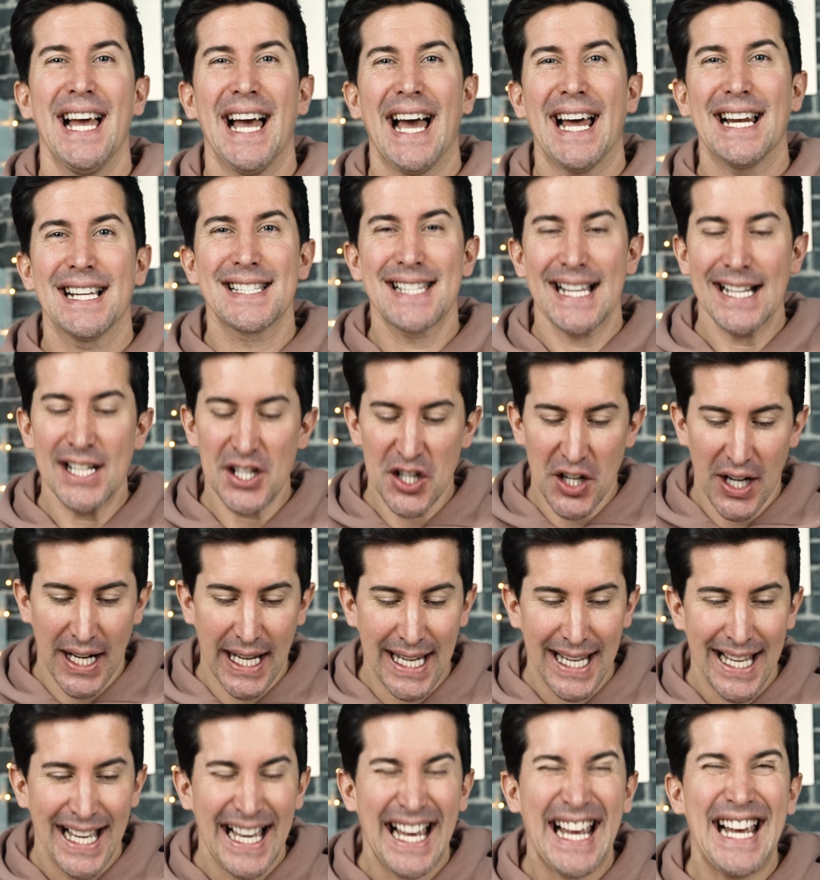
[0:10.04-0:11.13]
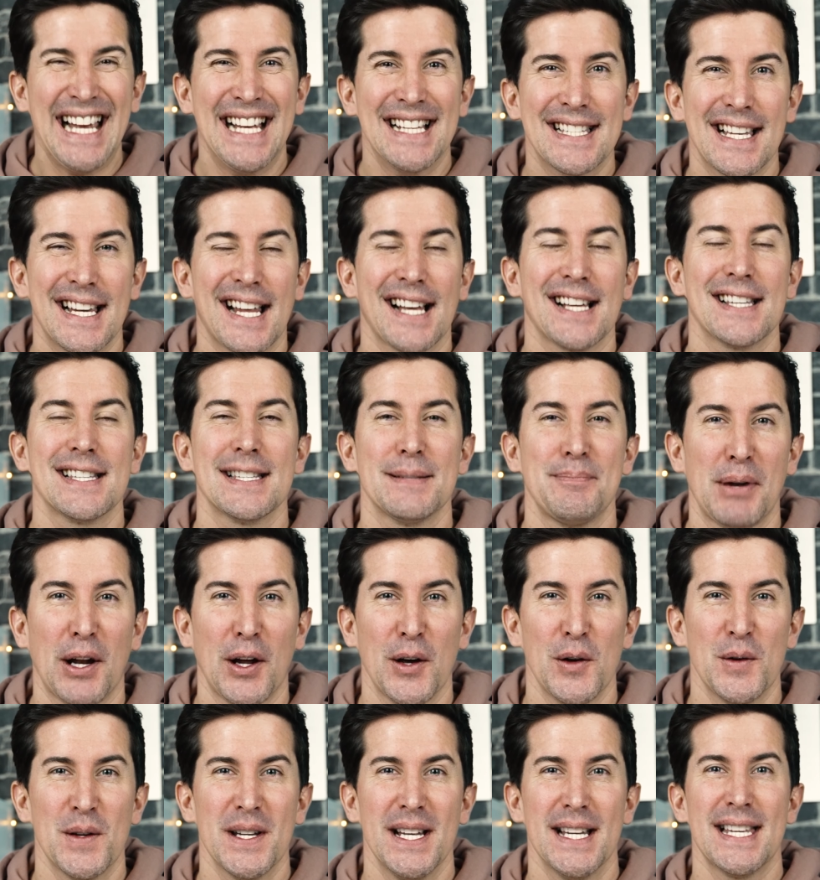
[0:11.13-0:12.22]
and essentially it's an
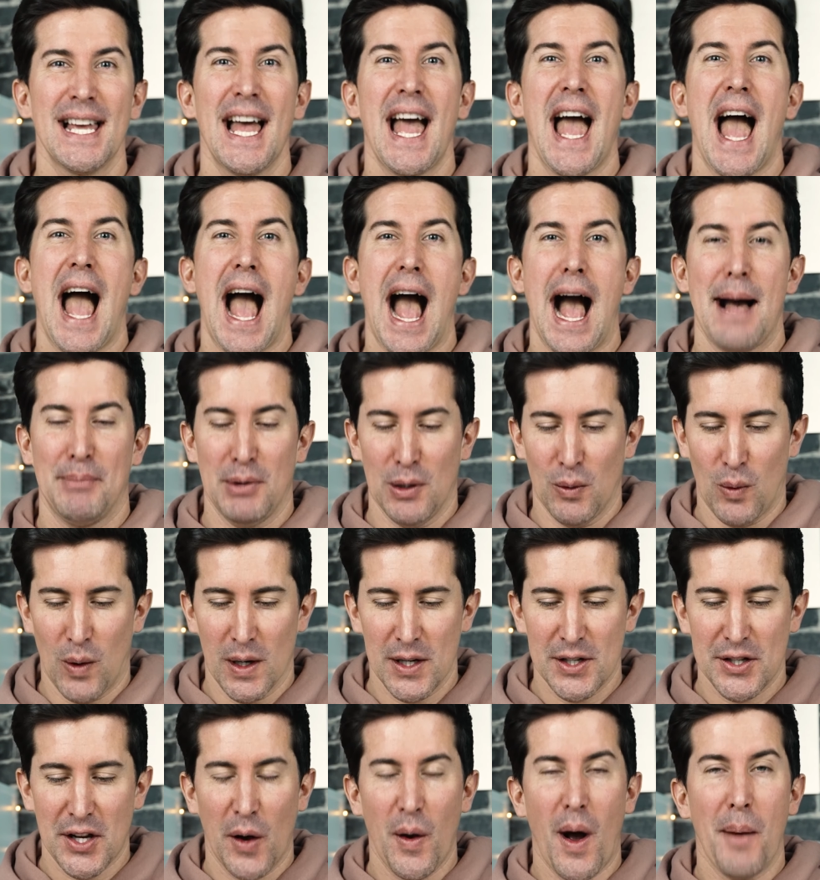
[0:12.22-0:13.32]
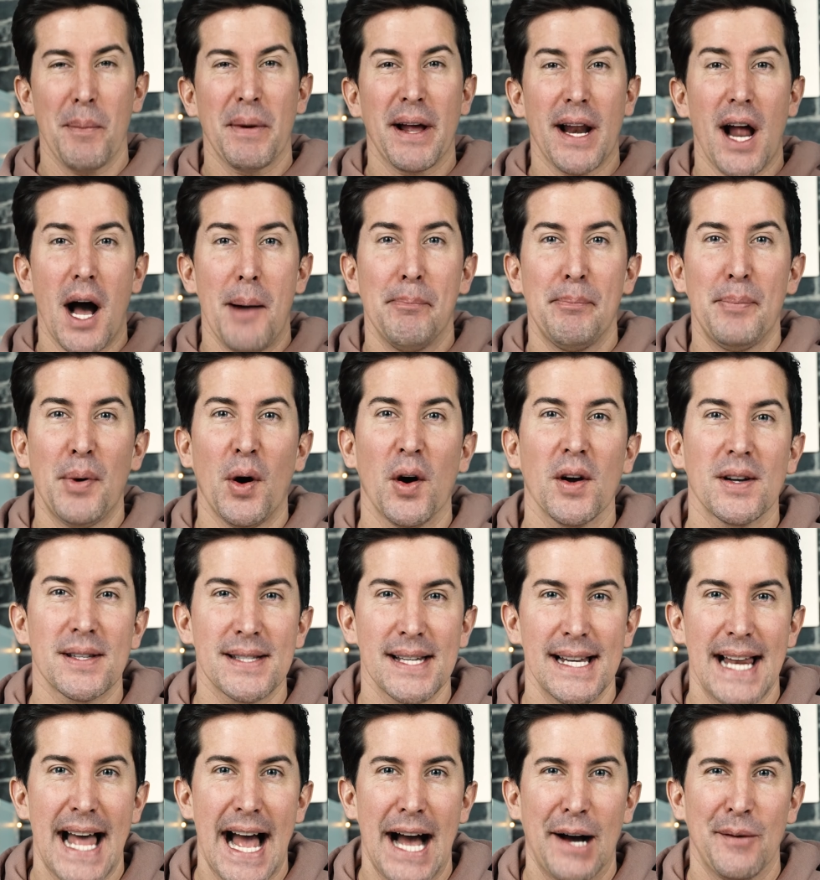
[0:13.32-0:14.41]
exploded Apple Watch. So I'm gonna unbox
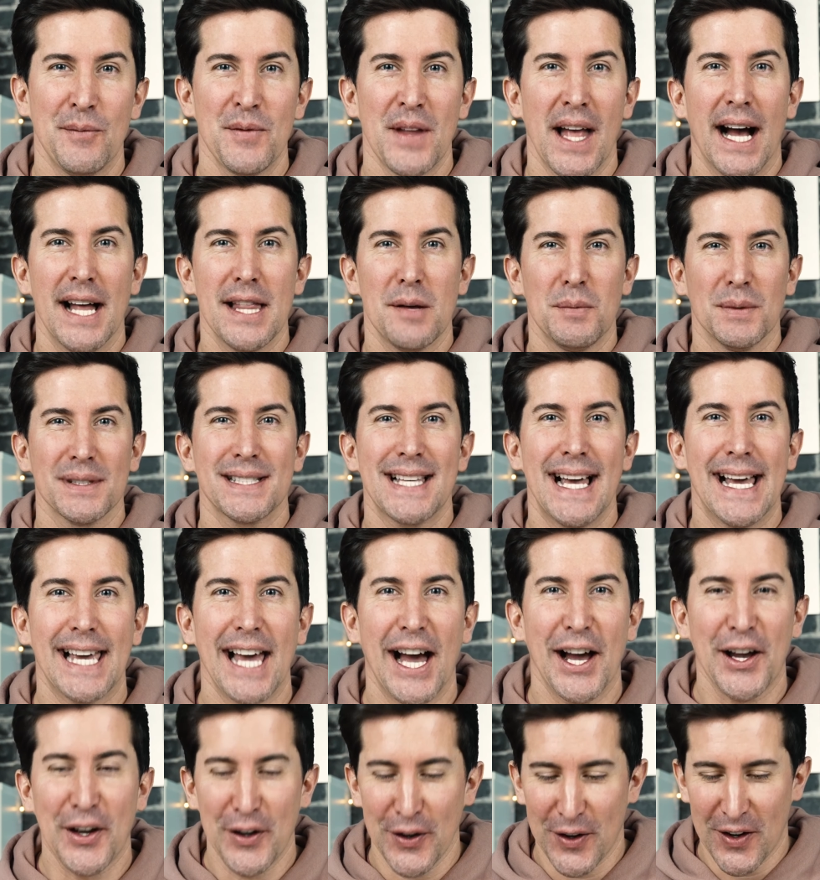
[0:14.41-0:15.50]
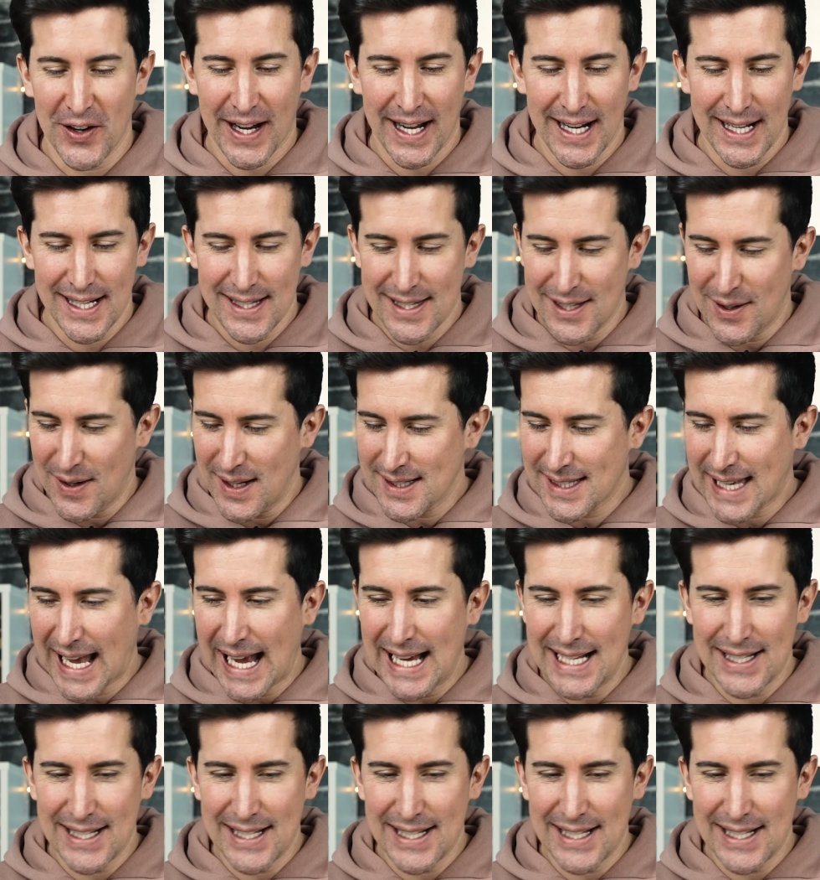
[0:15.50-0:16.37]
it now, and then we'll take a good look at it. So let's get